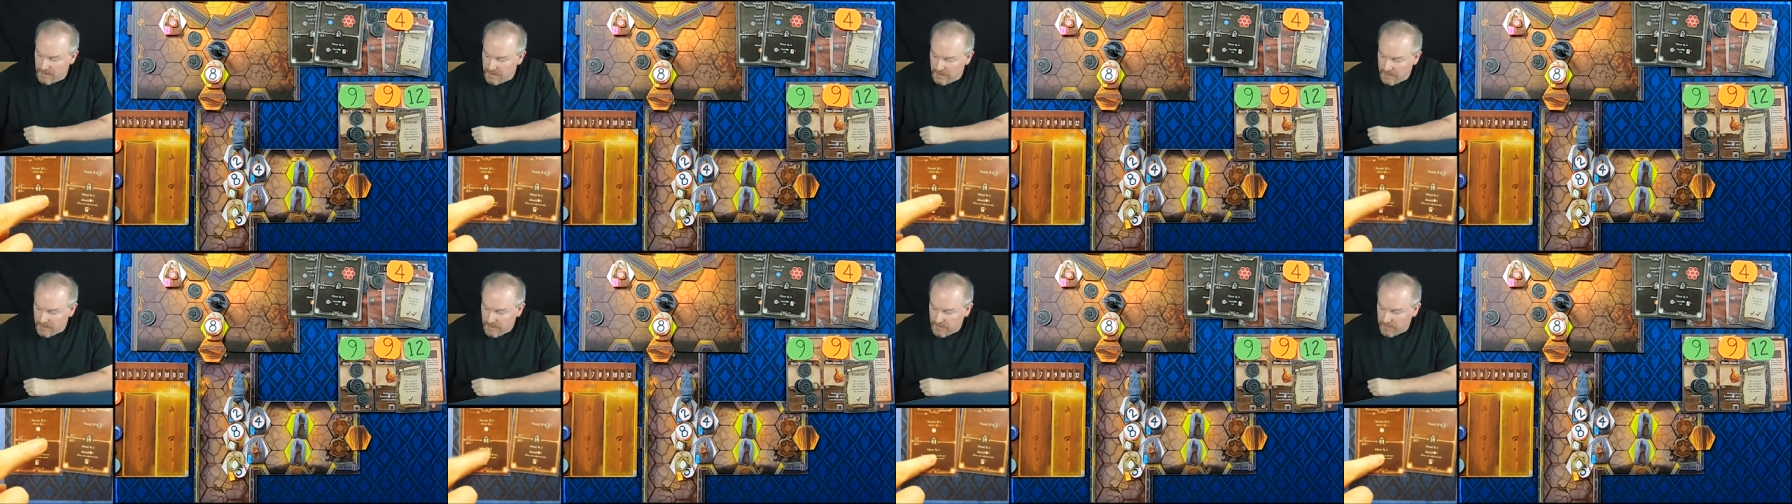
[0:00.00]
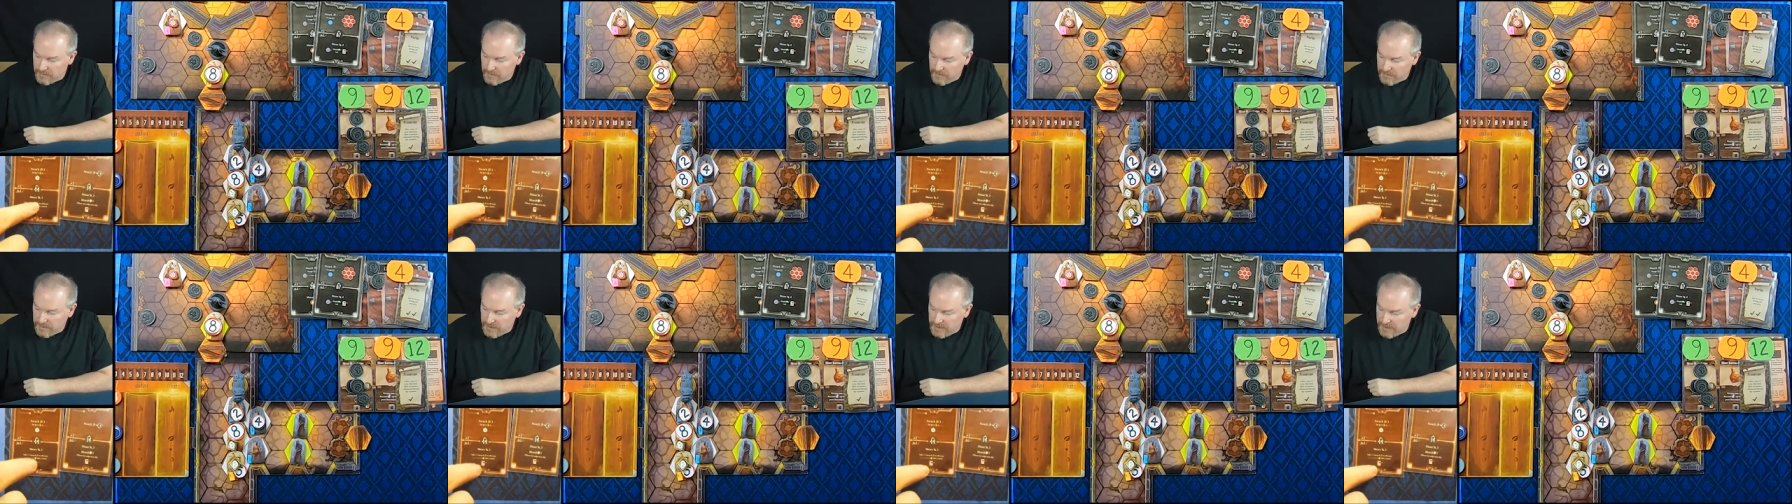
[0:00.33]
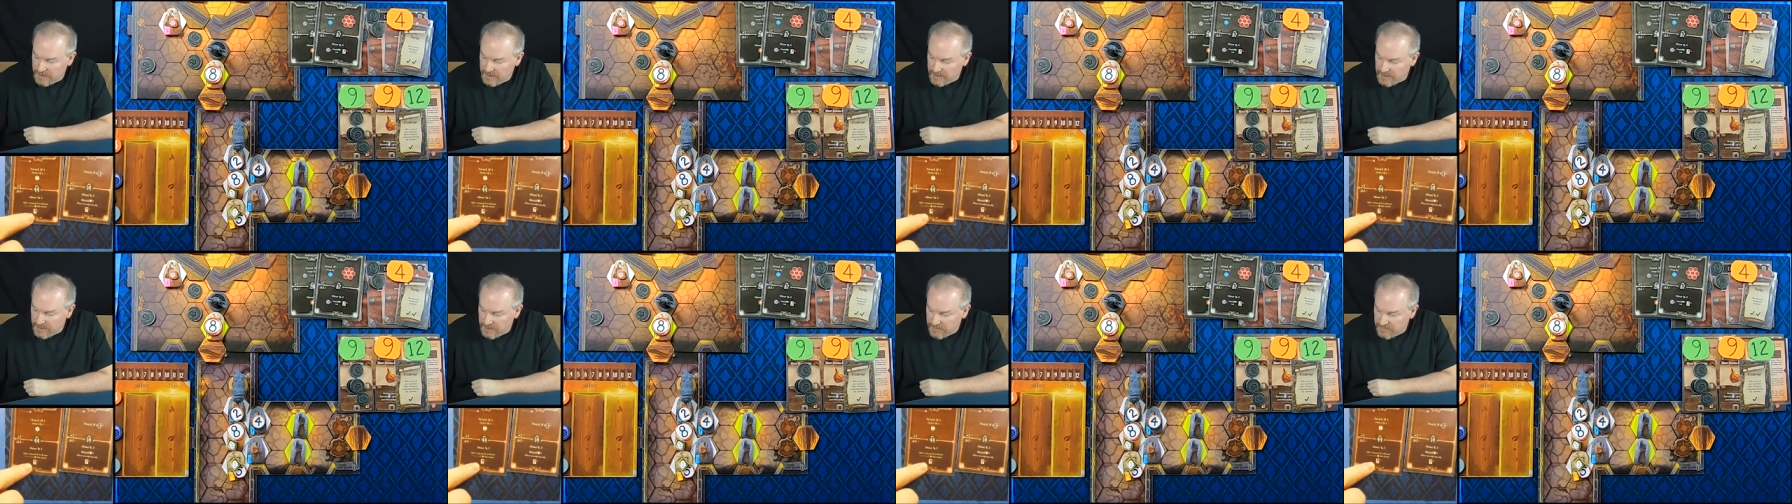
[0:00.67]
We don't get
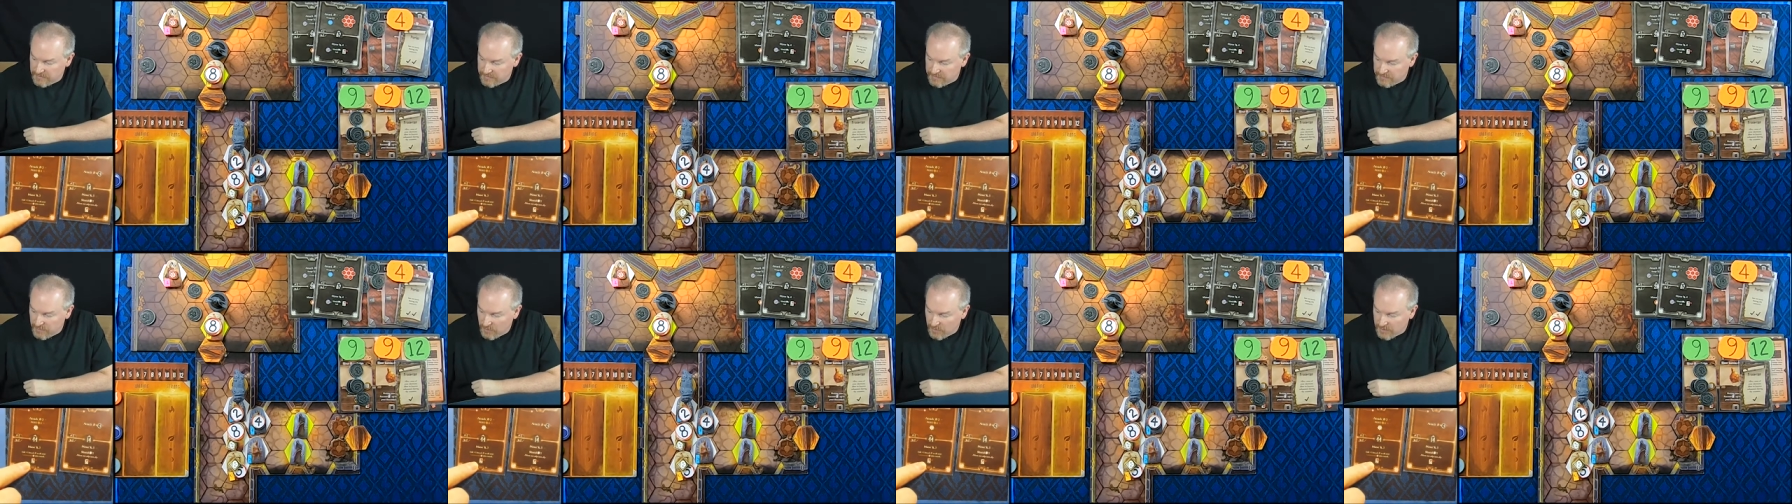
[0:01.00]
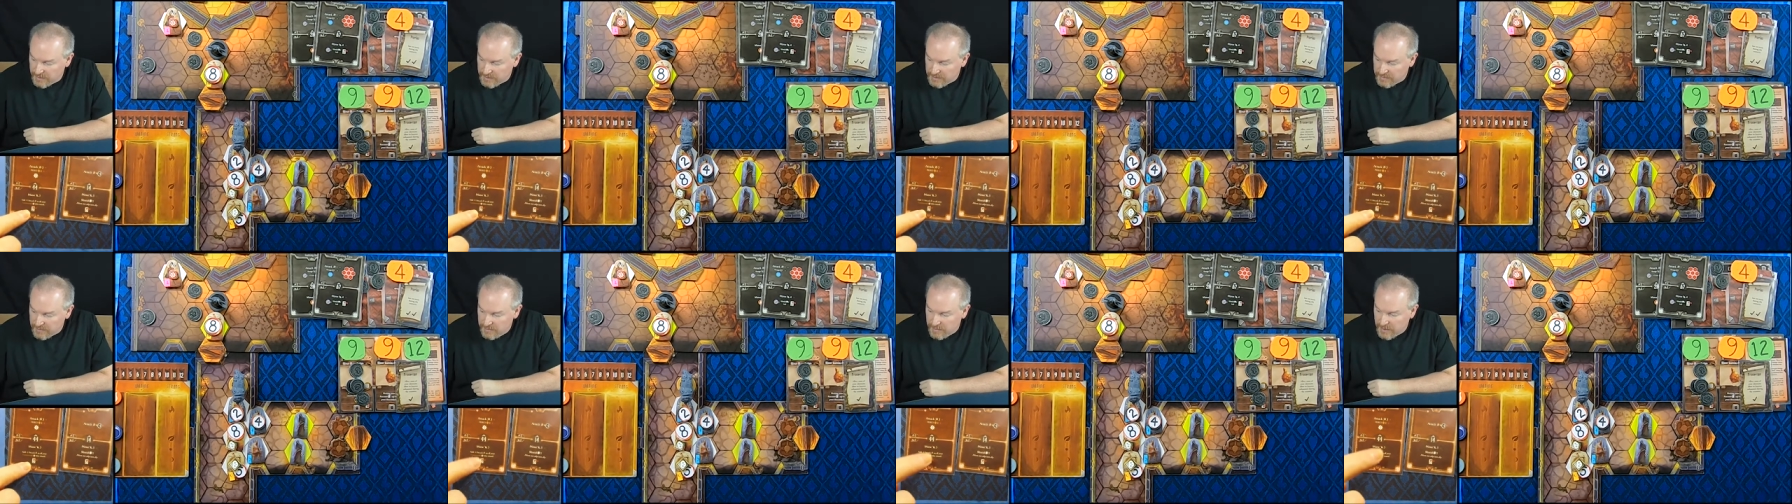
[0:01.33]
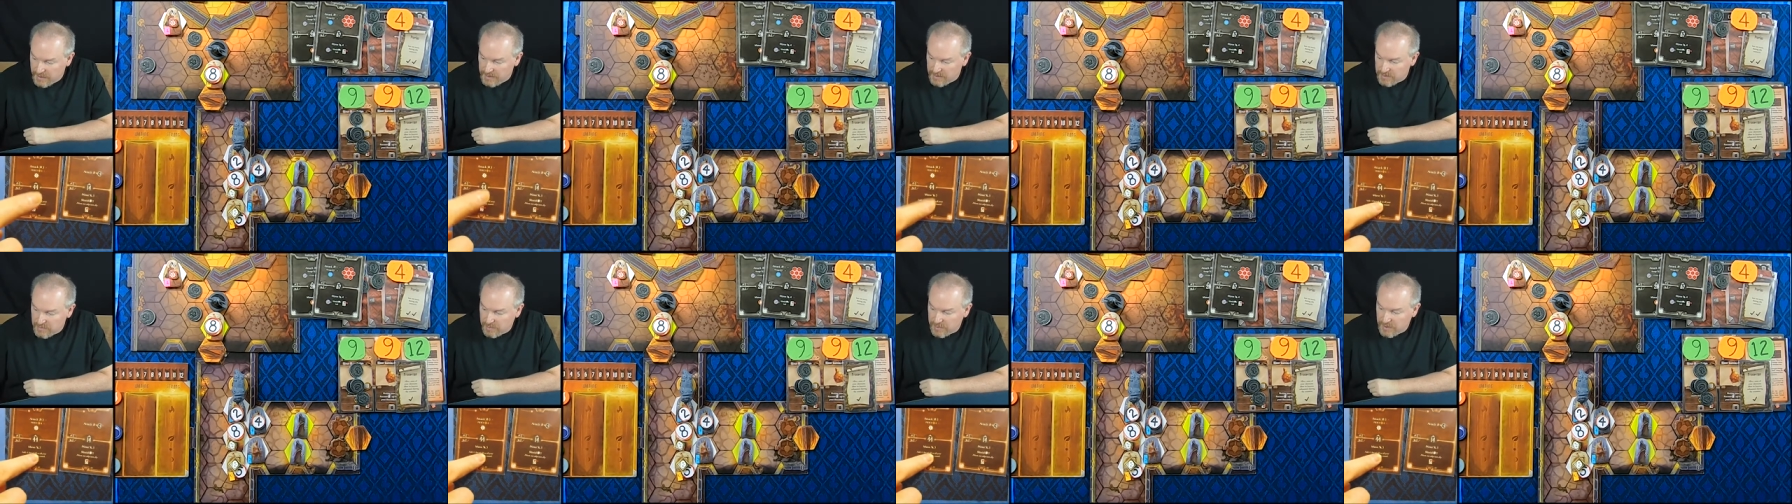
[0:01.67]
anything for it,
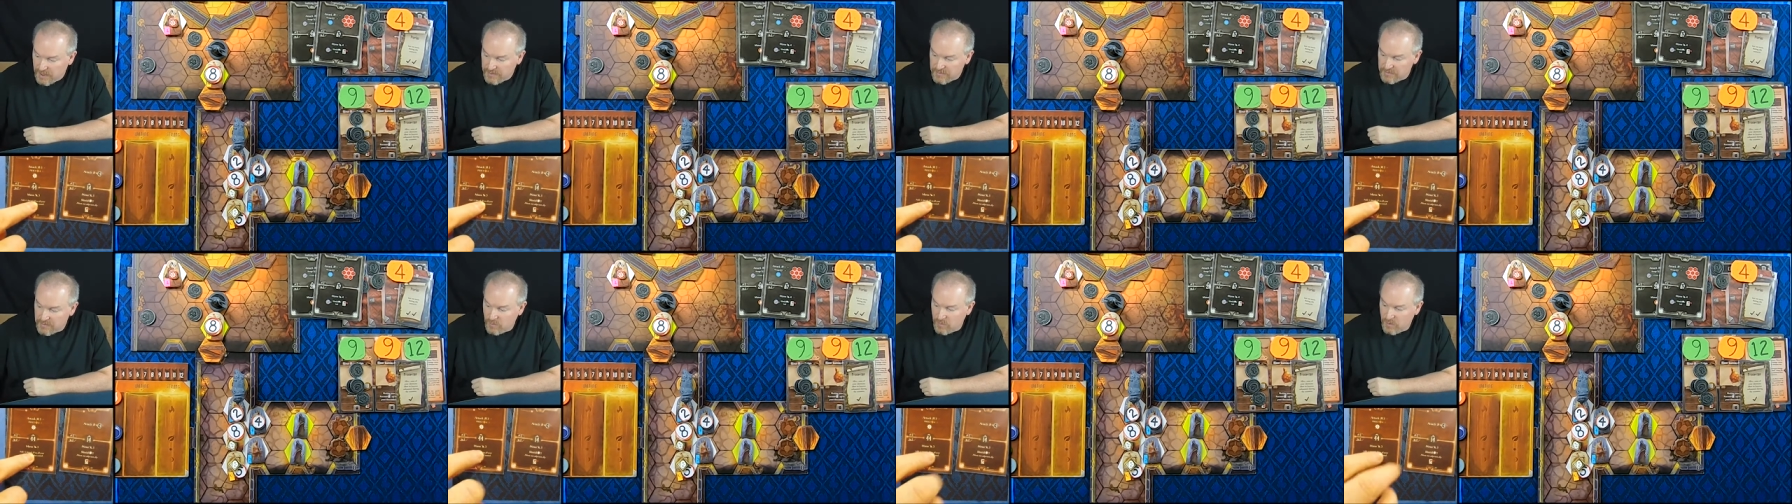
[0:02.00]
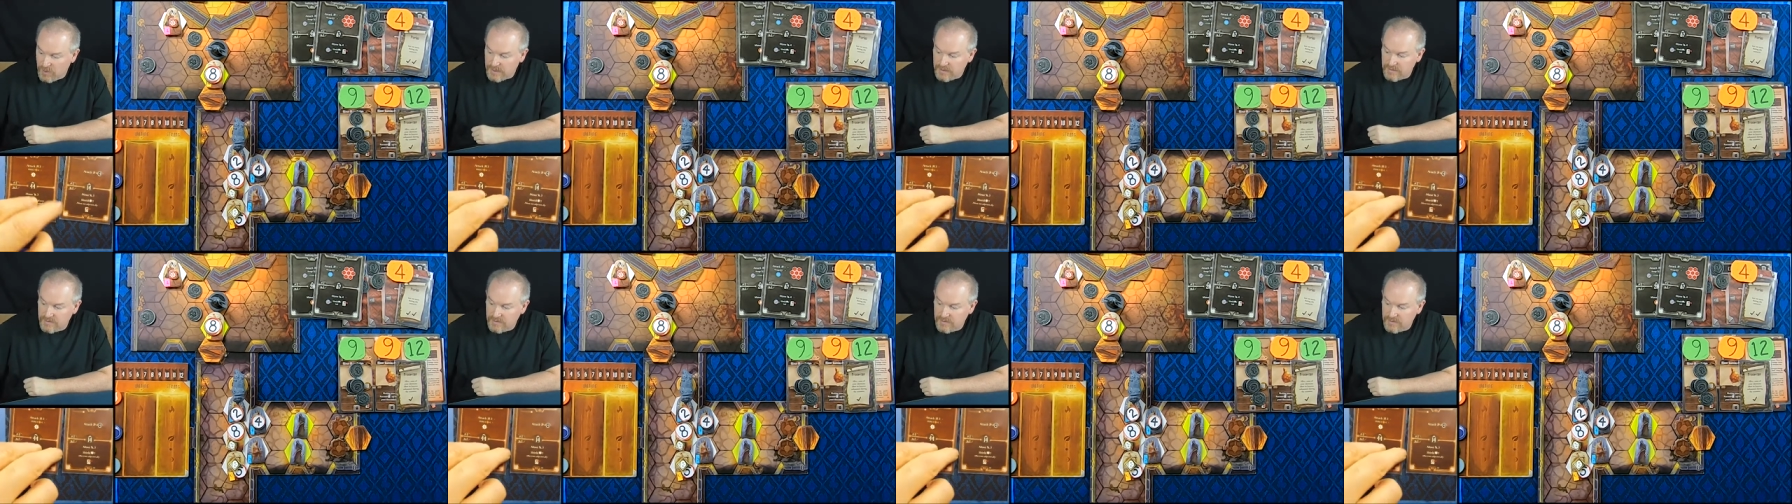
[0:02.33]
but it's +1